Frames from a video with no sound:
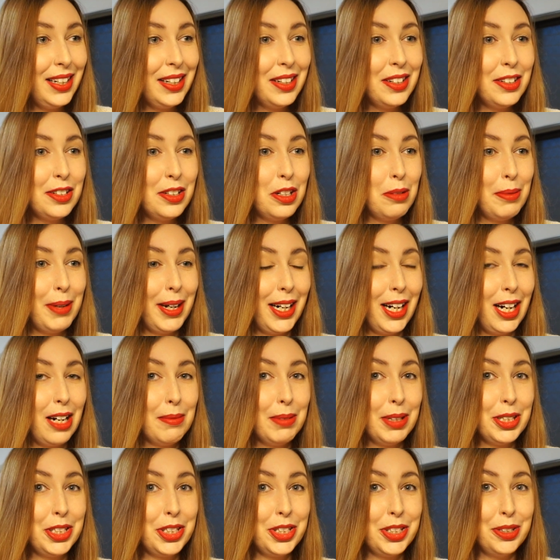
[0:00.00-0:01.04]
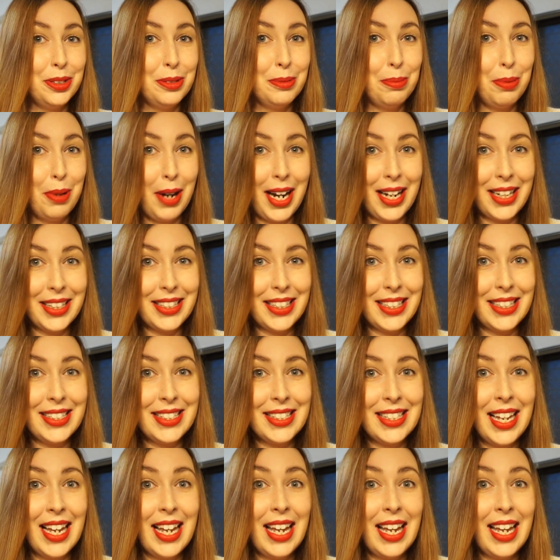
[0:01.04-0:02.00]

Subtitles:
no matter how much you practice,